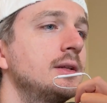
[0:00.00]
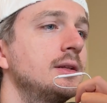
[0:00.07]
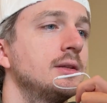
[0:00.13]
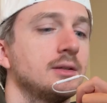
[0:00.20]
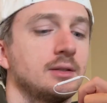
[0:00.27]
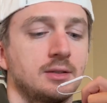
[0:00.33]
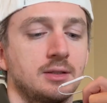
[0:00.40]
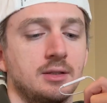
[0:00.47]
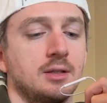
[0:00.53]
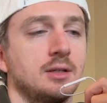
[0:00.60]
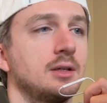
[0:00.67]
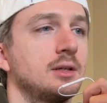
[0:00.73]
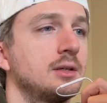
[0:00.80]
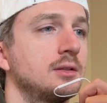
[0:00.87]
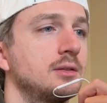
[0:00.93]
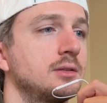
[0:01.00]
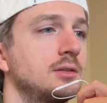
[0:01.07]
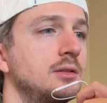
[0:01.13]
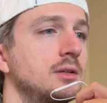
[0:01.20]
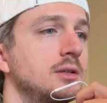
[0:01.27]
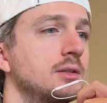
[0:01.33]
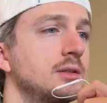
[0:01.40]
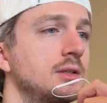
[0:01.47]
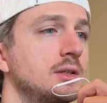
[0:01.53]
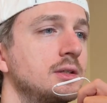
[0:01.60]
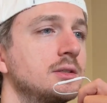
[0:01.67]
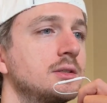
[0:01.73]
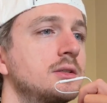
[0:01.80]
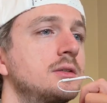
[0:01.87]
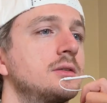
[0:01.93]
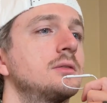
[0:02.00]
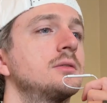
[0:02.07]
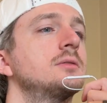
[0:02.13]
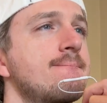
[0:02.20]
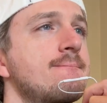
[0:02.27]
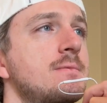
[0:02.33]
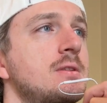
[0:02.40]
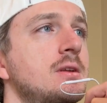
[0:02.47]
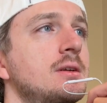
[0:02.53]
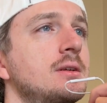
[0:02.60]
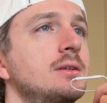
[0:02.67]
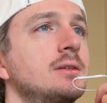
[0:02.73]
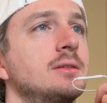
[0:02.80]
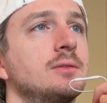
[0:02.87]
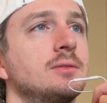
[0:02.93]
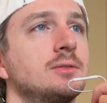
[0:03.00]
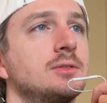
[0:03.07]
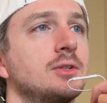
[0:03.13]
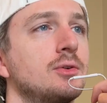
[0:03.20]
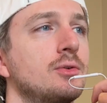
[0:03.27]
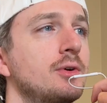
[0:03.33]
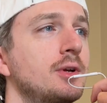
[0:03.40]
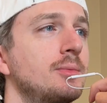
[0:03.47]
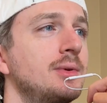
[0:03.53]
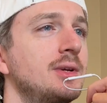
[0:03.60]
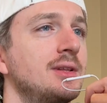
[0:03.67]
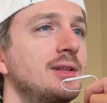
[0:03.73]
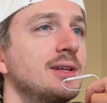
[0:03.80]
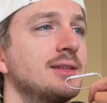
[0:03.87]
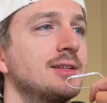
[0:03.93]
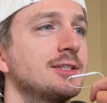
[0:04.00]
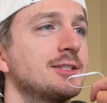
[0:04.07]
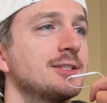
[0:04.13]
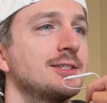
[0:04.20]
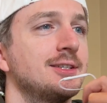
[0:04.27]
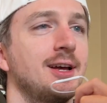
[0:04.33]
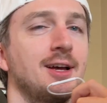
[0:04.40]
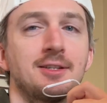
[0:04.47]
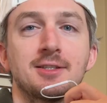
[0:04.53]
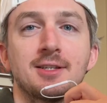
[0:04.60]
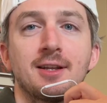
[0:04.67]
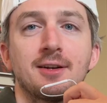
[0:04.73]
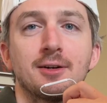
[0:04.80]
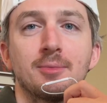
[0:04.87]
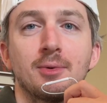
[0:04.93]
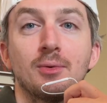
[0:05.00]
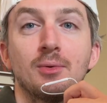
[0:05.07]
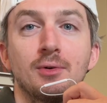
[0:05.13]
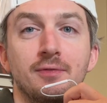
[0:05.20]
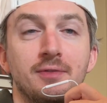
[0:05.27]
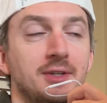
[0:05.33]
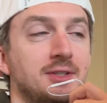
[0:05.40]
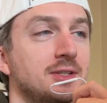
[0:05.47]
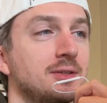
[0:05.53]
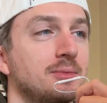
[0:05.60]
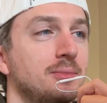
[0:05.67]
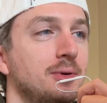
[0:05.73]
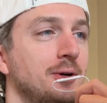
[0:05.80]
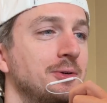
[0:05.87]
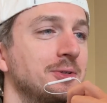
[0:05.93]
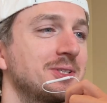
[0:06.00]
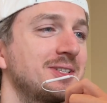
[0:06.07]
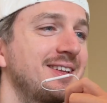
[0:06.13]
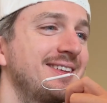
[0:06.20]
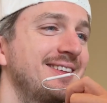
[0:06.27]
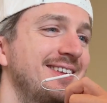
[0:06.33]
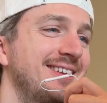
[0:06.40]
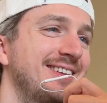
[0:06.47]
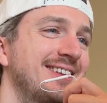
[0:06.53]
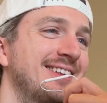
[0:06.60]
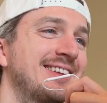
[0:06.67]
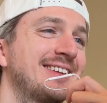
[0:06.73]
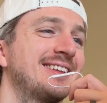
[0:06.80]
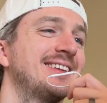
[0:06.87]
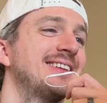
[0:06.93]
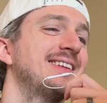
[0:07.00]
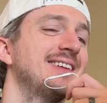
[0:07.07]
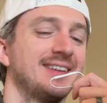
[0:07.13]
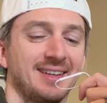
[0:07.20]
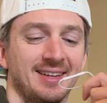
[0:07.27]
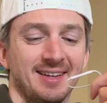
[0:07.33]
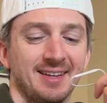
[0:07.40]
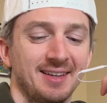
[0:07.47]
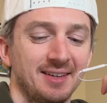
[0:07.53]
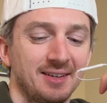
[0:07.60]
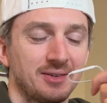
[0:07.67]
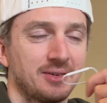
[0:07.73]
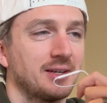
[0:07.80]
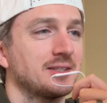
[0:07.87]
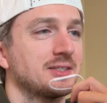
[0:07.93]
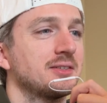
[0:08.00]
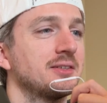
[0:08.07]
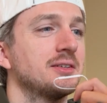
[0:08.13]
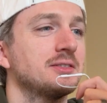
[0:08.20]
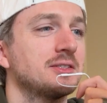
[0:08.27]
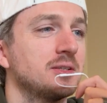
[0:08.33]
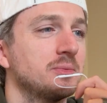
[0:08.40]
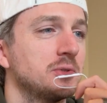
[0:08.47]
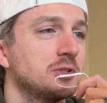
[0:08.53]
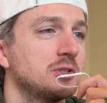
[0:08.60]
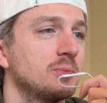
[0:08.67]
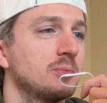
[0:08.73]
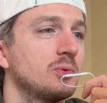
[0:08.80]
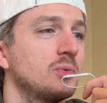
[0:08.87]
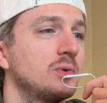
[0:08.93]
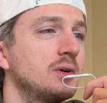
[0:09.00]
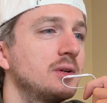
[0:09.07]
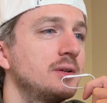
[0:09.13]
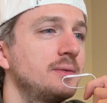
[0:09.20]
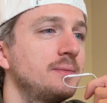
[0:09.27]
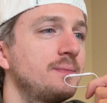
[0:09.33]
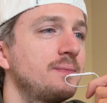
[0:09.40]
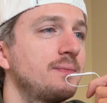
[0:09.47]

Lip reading: let's look at these. It's annoying me that this is not centered, but we'll fix it in post. Okay, so here's image number 1.